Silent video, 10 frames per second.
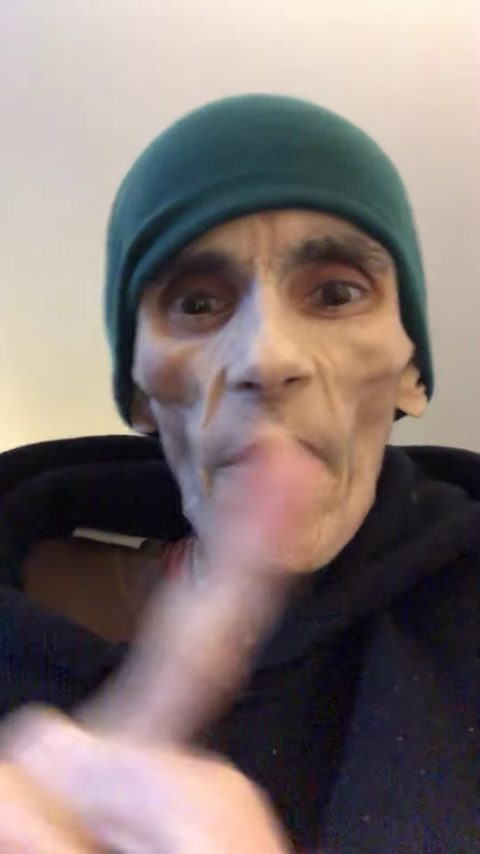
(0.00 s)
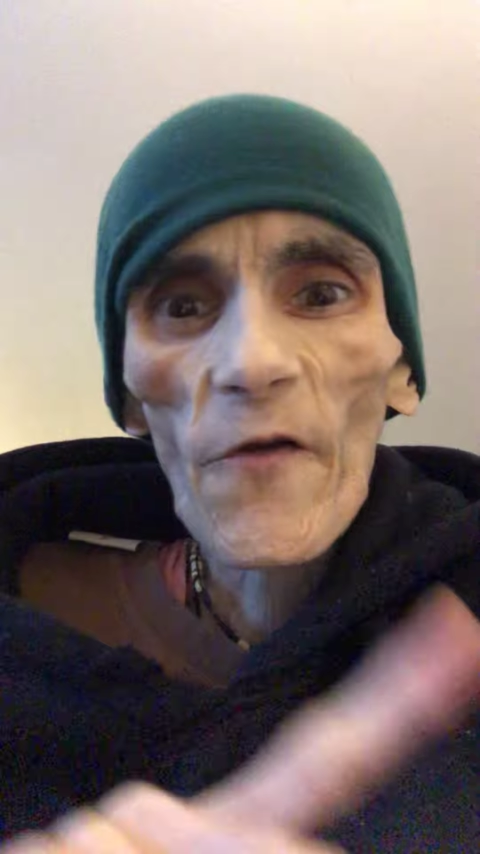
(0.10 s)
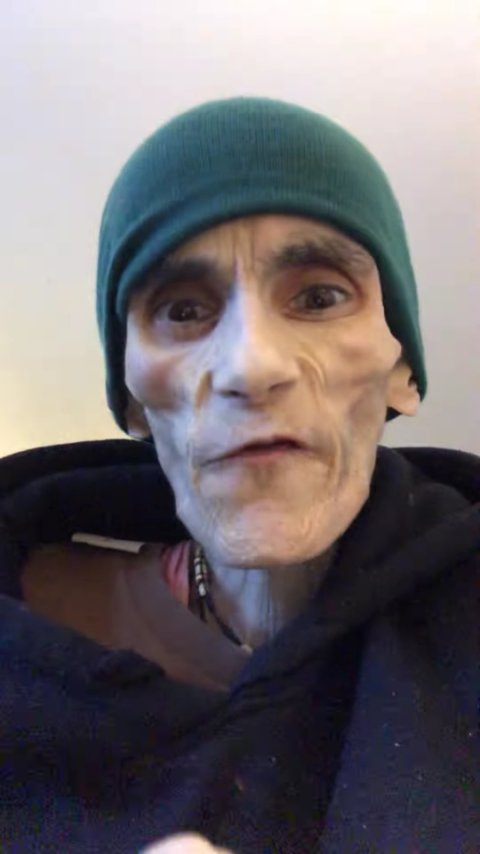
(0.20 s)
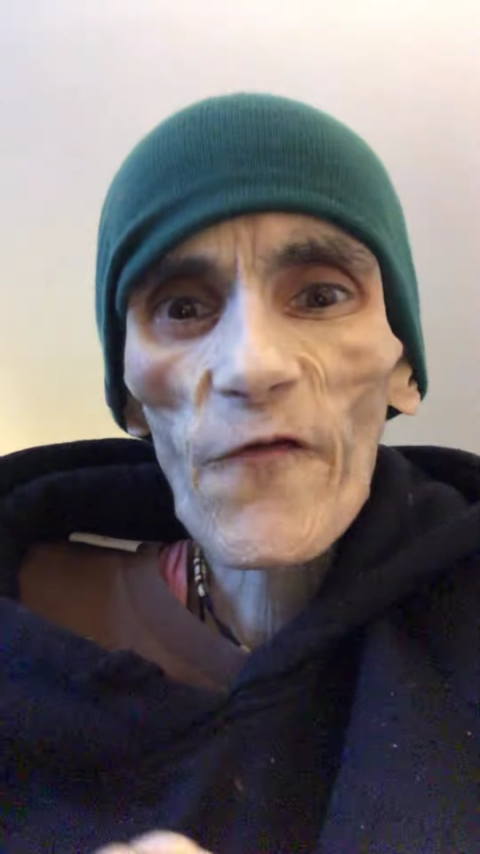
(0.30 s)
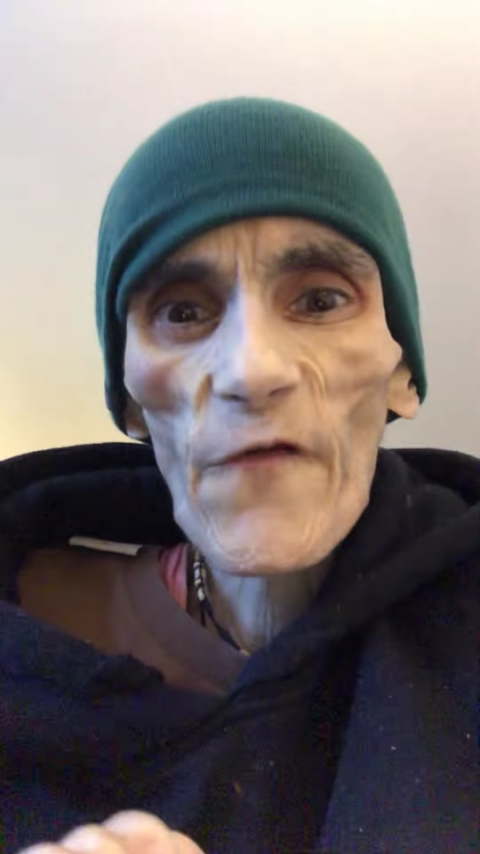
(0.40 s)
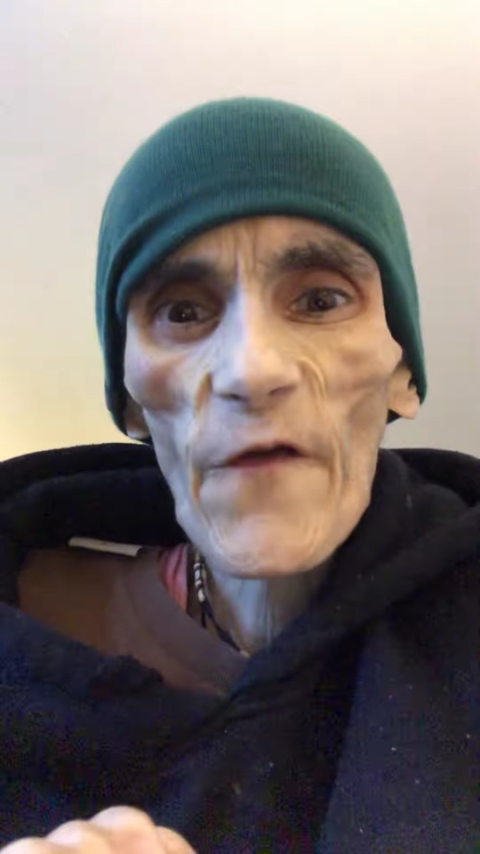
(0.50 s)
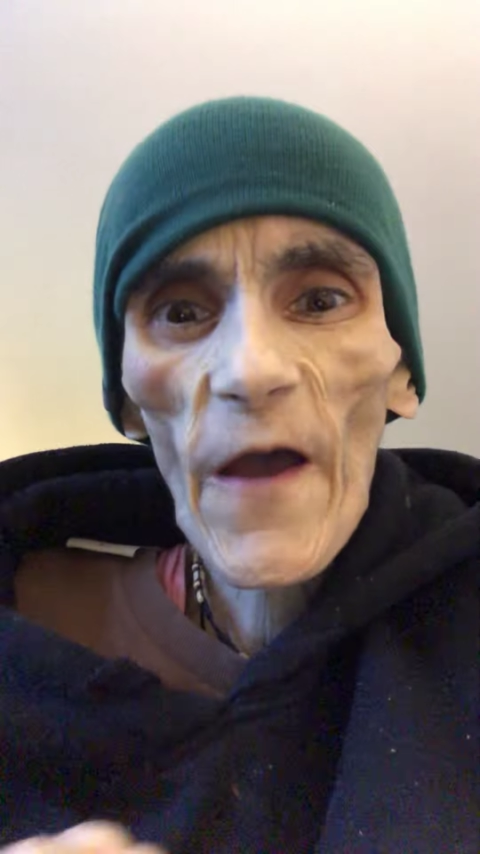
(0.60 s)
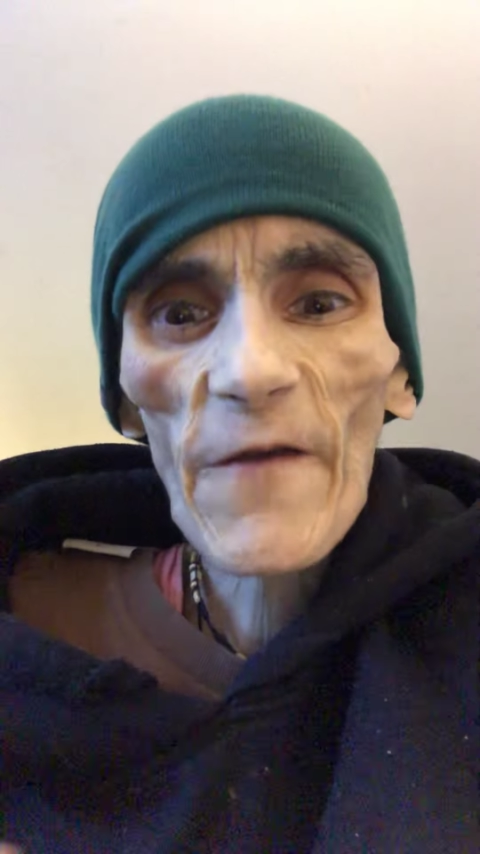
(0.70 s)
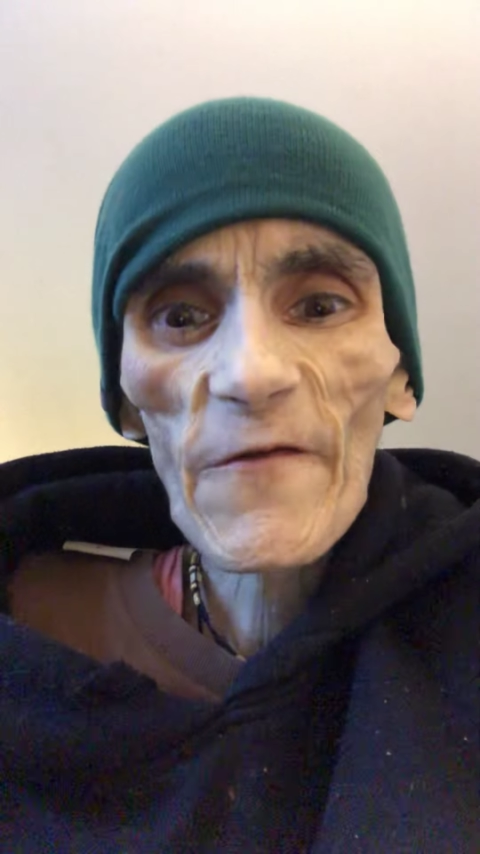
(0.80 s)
I'll see you guys